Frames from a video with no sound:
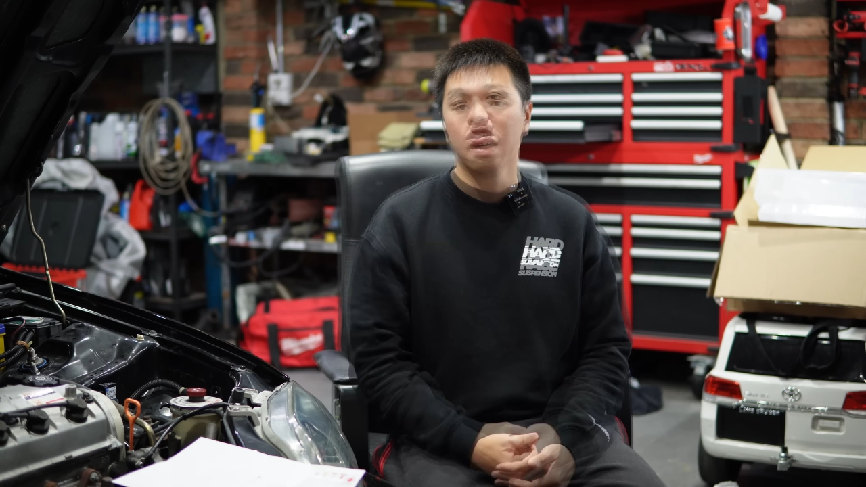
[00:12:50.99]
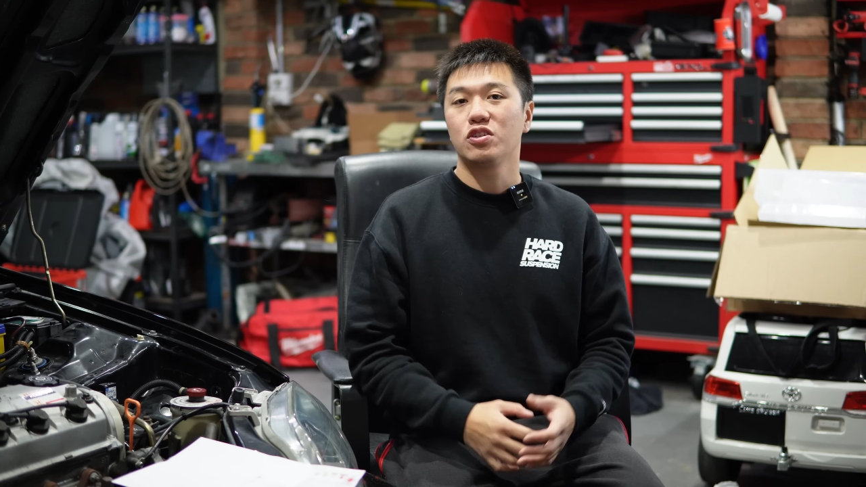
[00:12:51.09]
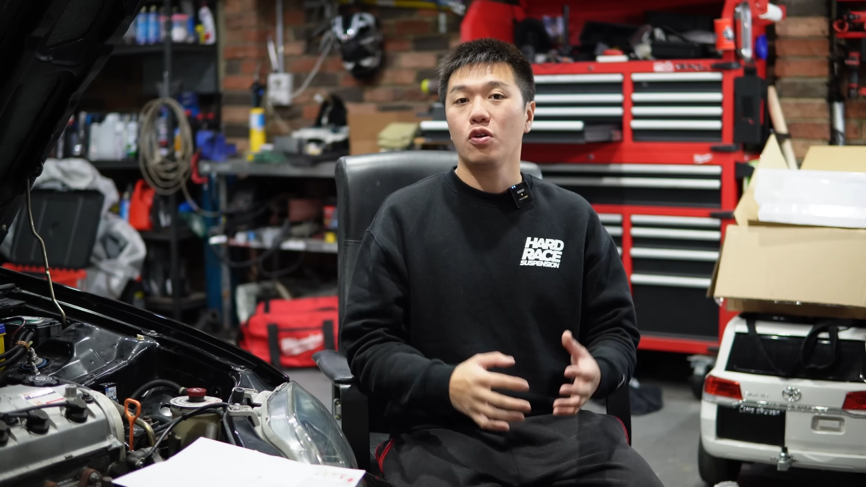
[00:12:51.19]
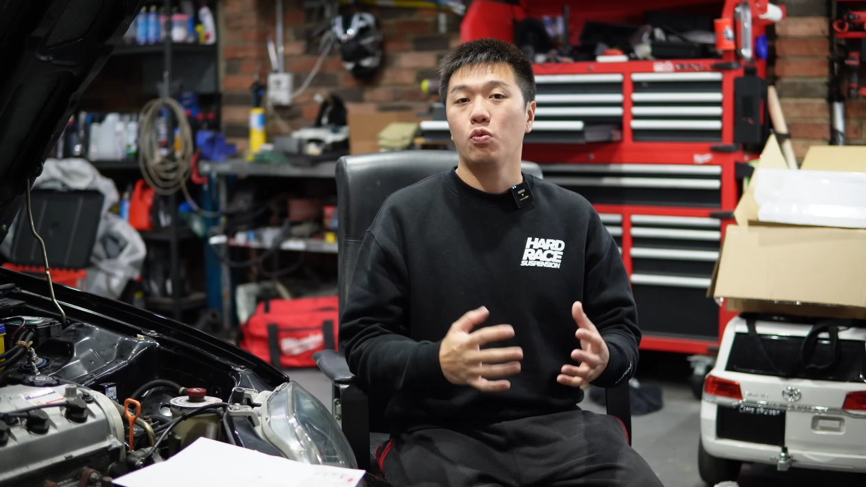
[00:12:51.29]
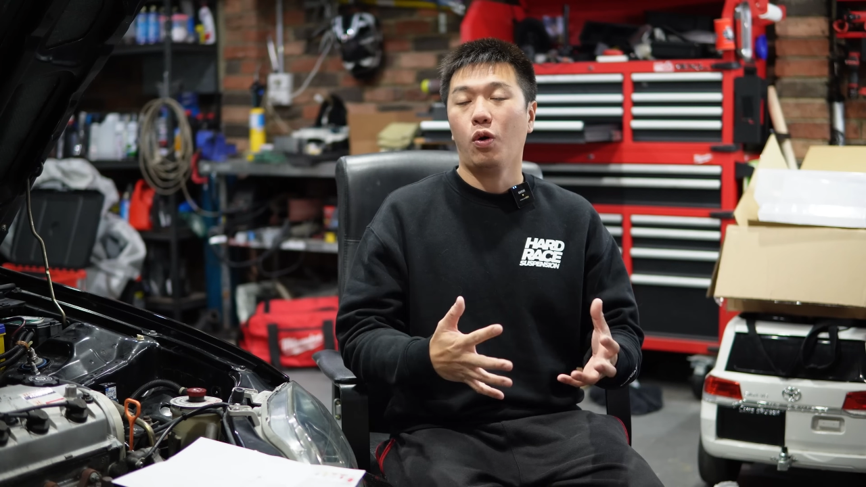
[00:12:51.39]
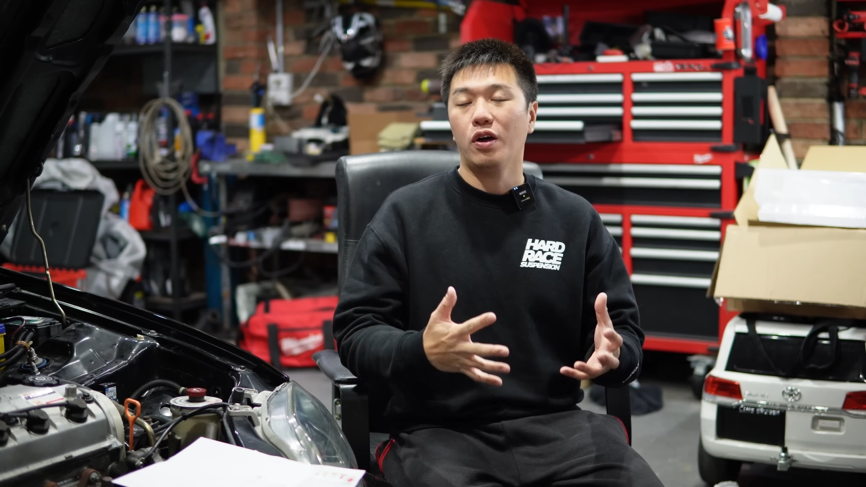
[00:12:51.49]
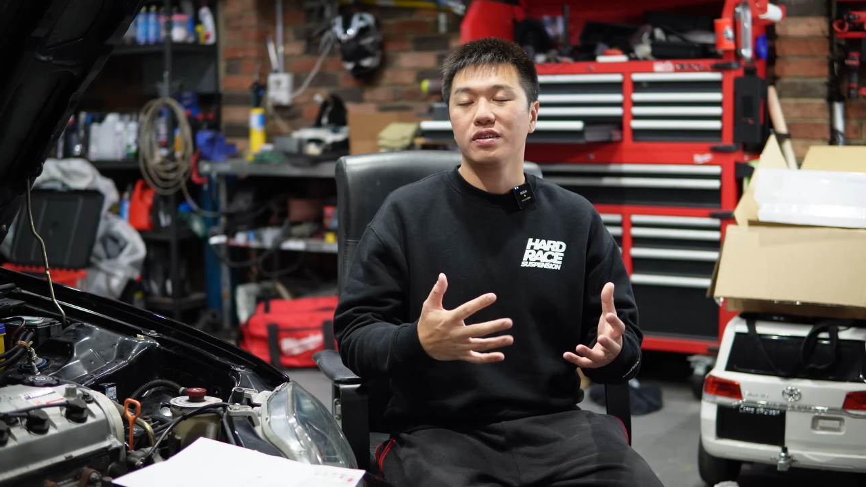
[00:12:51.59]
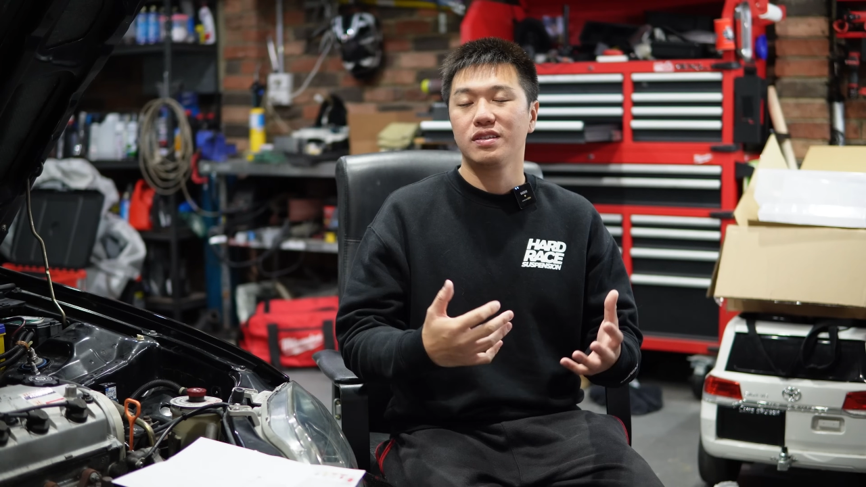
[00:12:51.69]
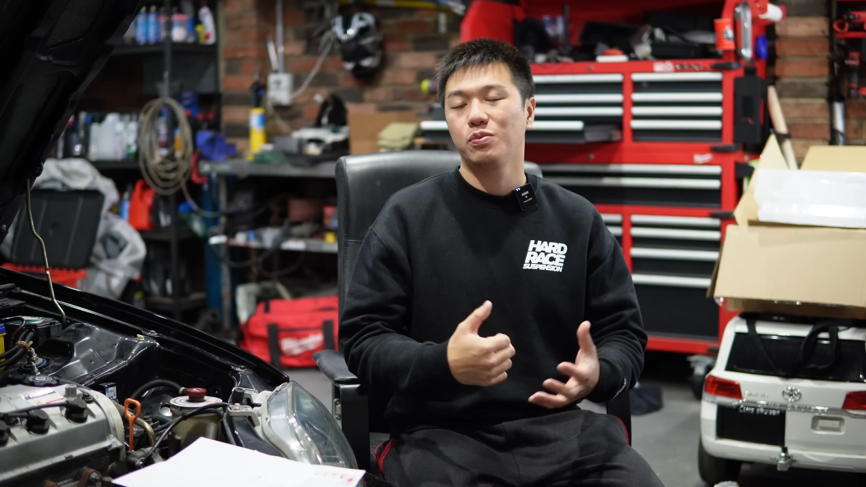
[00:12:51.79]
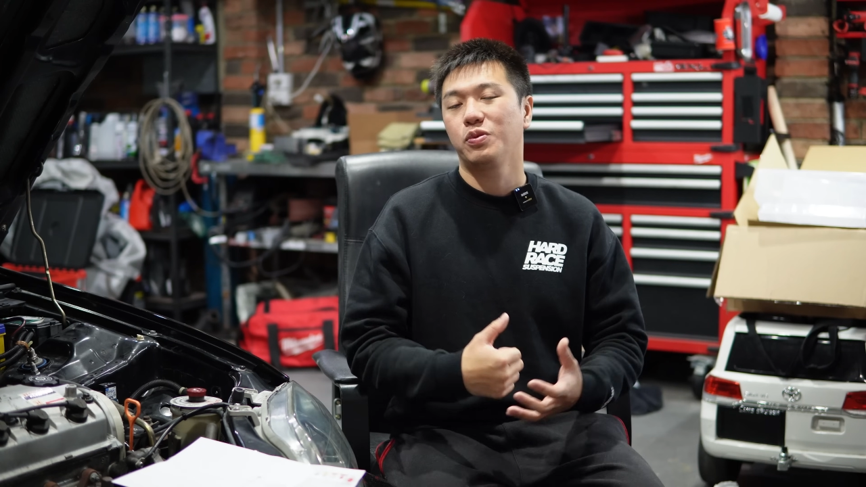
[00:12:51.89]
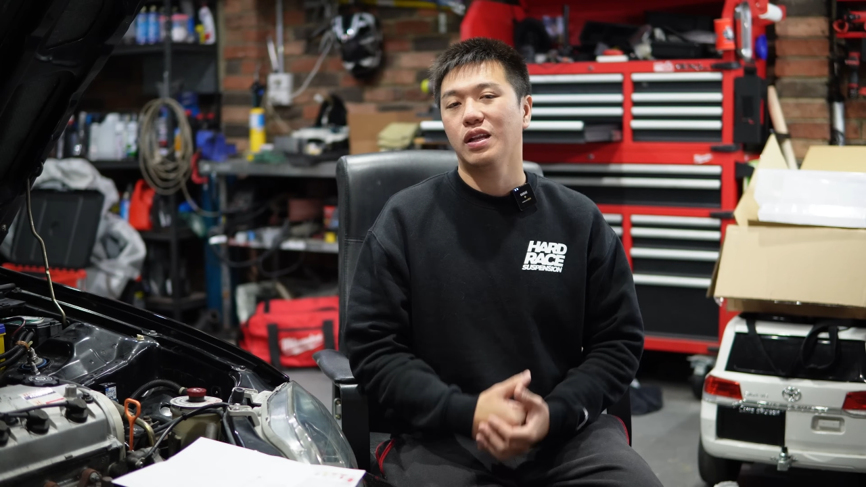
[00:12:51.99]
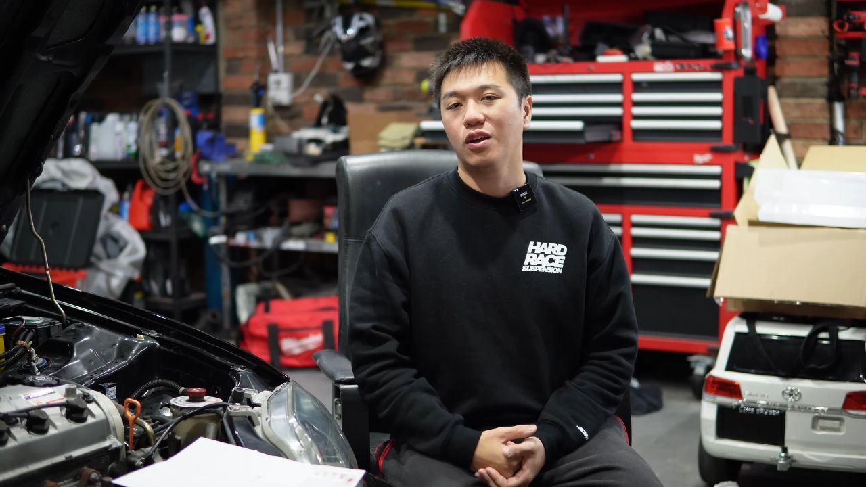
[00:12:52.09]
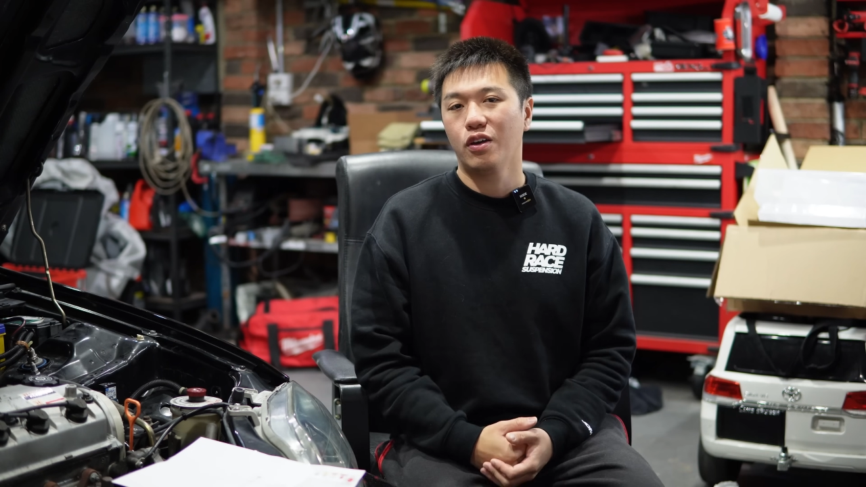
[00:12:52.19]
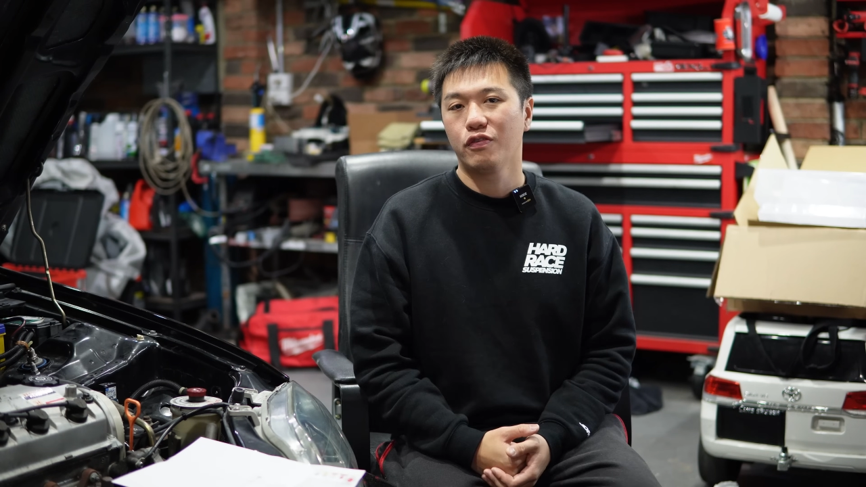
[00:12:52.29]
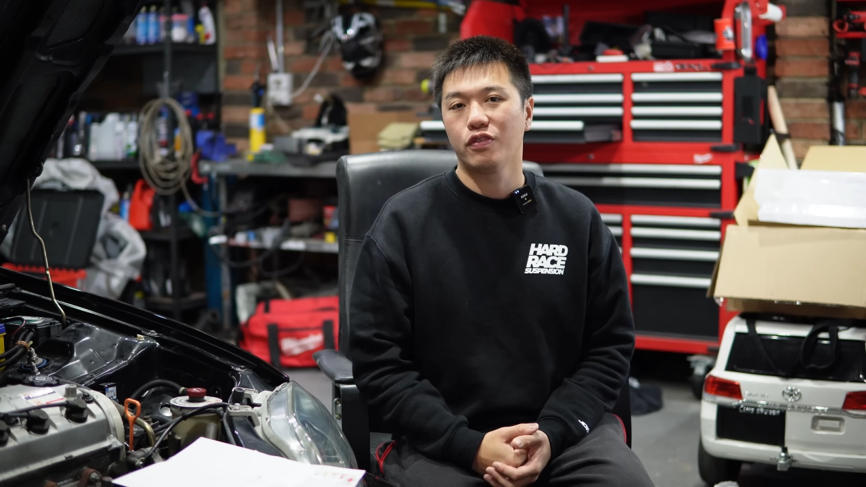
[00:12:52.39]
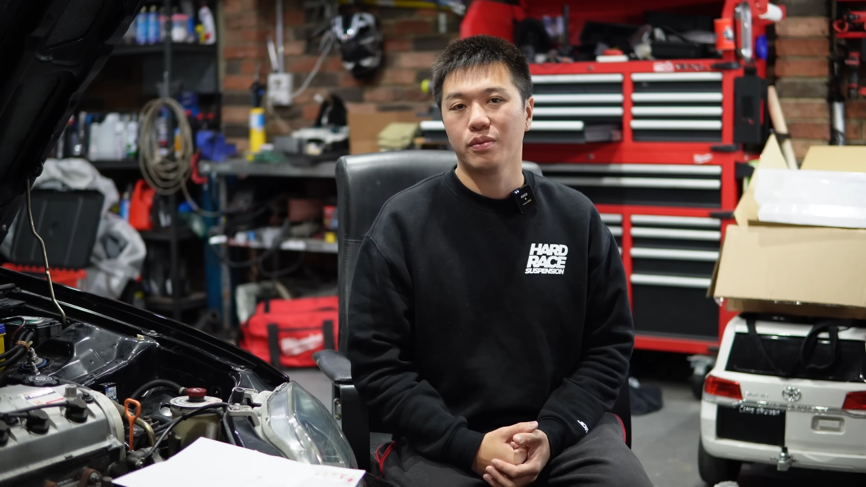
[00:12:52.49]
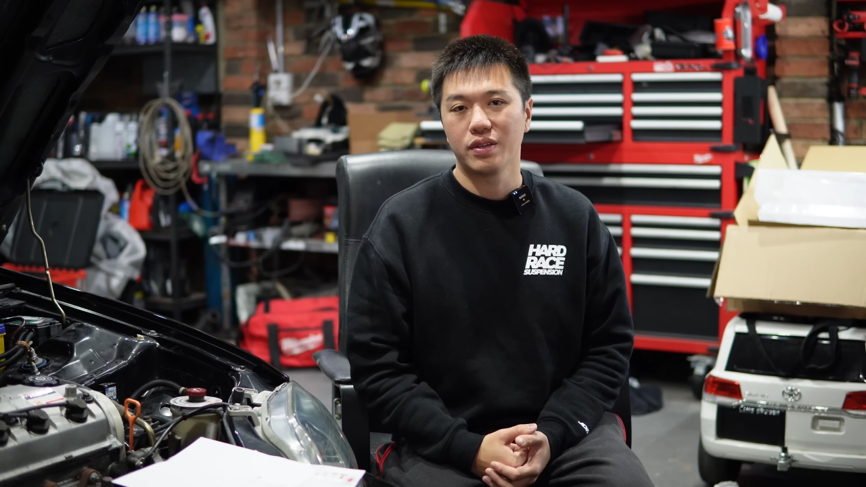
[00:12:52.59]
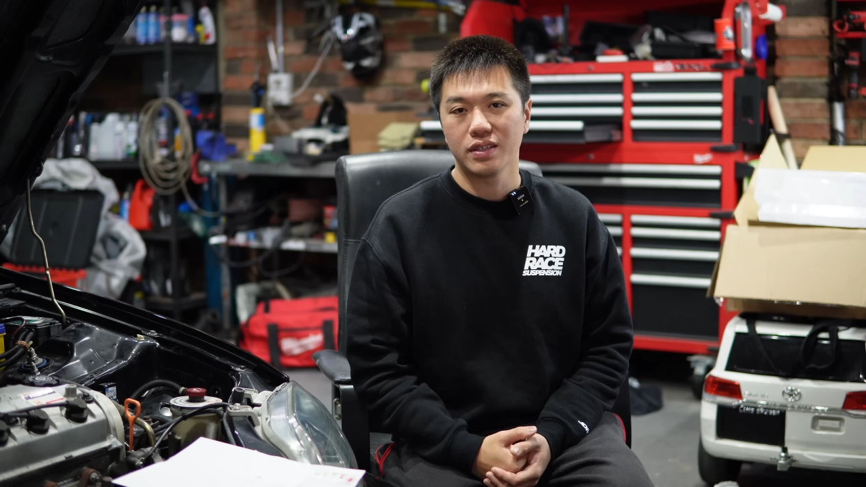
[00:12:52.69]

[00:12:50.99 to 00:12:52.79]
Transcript: So what did we learn from